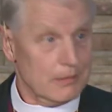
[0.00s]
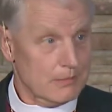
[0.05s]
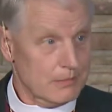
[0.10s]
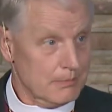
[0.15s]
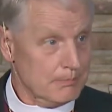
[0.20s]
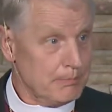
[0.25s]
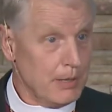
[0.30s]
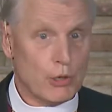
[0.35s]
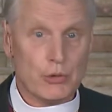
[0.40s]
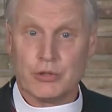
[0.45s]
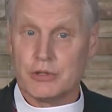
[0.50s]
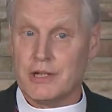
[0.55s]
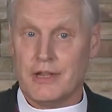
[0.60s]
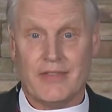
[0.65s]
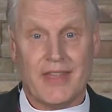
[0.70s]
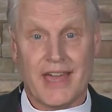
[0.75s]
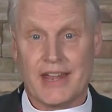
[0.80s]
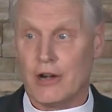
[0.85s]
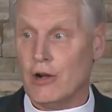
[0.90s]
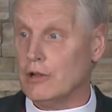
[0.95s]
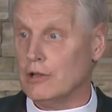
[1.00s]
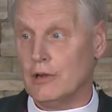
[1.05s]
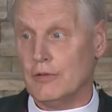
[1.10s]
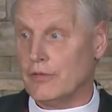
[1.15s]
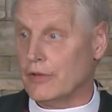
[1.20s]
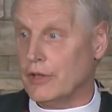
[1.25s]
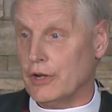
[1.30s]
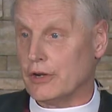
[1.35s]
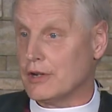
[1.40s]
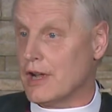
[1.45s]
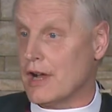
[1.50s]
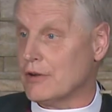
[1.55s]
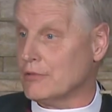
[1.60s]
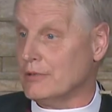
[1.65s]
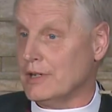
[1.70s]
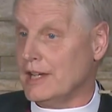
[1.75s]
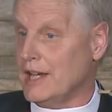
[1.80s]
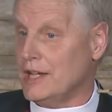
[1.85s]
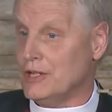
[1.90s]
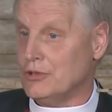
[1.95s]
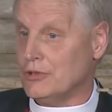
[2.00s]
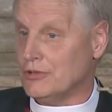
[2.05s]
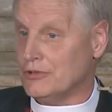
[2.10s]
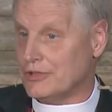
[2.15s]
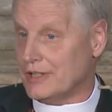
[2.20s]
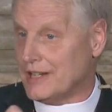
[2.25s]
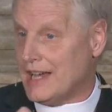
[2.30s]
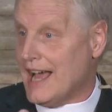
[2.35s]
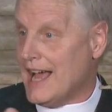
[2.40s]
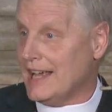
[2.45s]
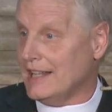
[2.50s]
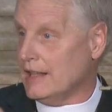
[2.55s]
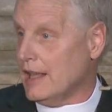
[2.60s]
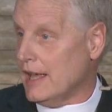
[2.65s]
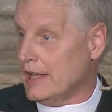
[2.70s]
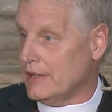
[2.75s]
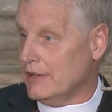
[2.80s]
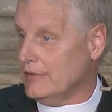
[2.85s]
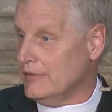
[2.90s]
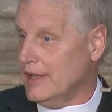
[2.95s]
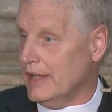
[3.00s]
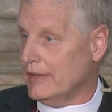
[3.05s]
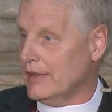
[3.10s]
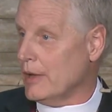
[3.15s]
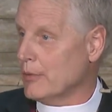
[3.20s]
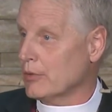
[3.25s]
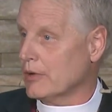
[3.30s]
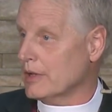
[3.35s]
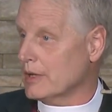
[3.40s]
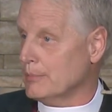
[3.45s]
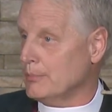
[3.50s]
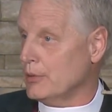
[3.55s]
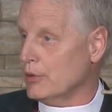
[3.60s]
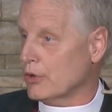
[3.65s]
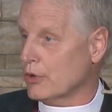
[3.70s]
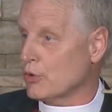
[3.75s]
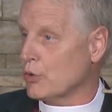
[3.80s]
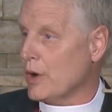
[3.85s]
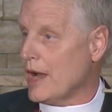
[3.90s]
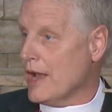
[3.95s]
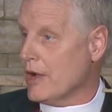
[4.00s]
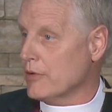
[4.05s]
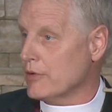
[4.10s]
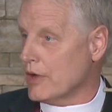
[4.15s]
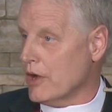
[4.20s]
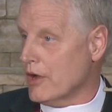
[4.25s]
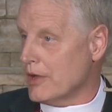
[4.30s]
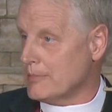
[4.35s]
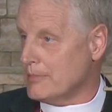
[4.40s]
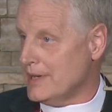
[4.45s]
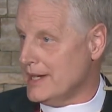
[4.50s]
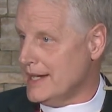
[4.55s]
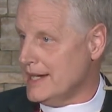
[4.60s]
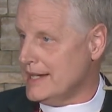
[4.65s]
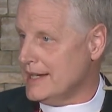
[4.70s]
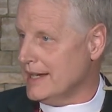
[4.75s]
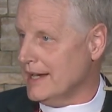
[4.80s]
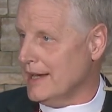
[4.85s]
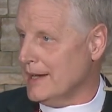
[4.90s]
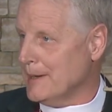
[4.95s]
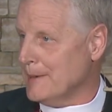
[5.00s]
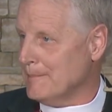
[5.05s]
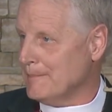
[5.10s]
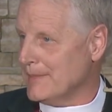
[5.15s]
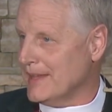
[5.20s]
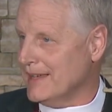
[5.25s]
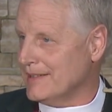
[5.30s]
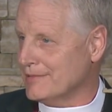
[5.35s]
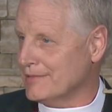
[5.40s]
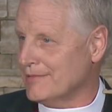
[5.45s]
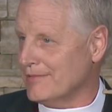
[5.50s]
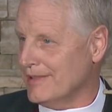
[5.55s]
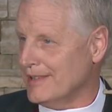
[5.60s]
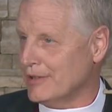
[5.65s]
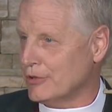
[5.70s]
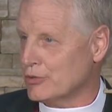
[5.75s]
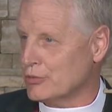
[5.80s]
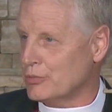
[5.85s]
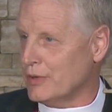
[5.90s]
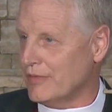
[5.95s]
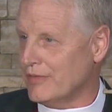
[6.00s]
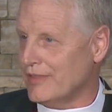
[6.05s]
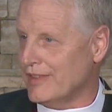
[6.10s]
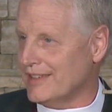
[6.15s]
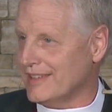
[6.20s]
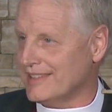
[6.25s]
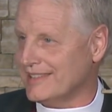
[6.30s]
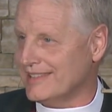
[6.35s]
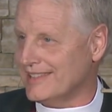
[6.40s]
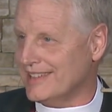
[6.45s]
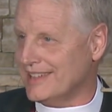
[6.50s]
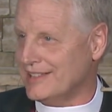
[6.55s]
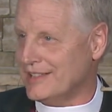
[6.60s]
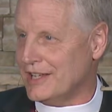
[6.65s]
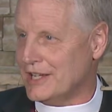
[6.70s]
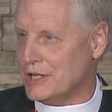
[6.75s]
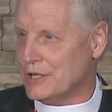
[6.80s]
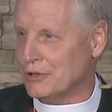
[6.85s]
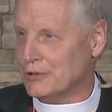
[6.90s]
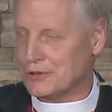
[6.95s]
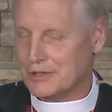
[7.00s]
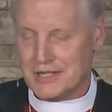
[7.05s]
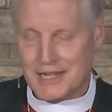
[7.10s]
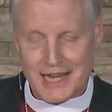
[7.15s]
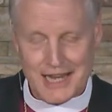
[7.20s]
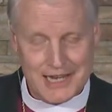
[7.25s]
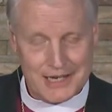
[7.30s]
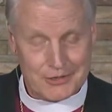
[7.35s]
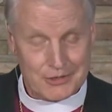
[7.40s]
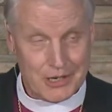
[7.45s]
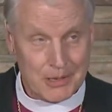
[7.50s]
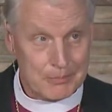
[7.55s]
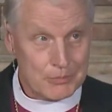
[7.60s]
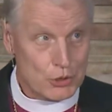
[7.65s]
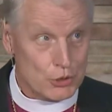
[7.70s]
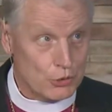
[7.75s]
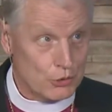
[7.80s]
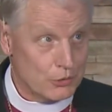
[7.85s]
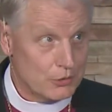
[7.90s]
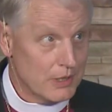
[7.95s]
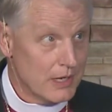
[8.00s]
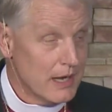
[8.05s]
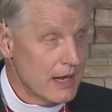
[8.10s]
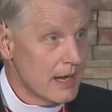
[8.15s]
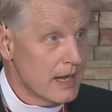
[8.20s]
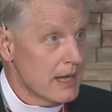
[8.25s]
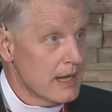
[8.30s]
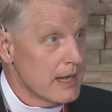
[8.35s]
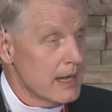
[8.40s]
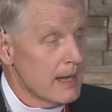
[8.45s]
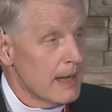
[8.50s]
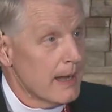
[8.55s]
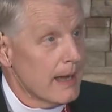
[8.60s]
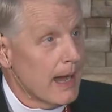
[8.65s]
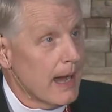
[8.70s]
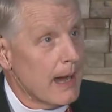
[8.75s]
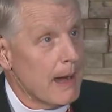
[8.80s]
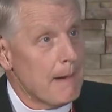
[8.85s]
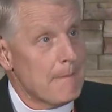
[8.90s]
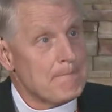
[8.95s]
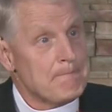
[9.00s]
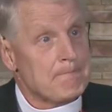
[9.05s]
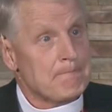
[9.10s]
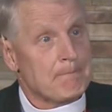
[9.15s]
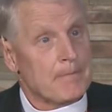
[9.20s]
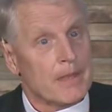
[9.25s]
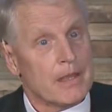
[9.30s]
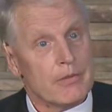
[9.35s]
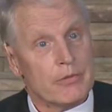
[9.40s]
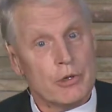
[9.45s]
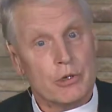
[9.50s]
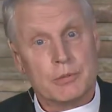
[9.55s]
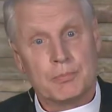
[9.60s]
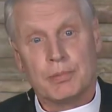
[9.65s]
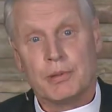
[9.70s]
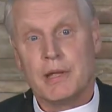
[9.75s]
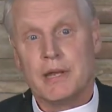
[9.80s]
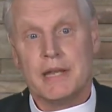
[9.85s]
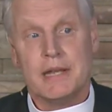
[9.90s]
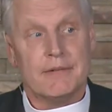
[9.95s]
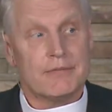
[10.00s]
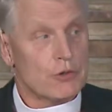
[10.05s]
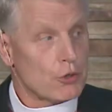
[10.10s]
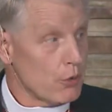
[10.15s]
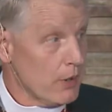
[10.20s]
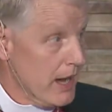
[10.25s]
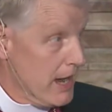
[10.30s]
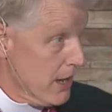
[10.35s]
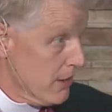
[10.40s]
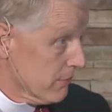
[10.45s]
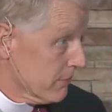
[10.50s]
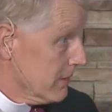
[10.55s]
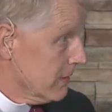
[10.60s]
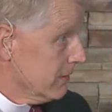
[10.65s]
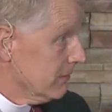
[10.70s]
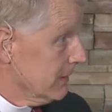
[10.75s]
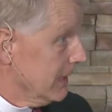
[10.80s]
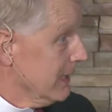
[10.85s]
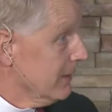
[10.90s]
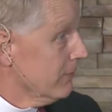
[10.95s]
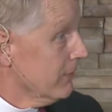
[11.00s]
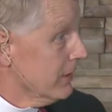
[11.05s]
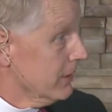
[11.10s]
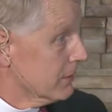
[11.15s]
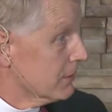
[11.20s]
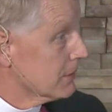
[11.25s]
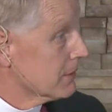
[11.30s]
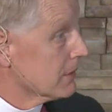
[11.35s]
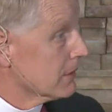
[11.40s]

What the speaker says: posted that all over their congregations and highlighted that they were going to put a crown on me, and here's what the ELCA is up to. There's plenty of crown in this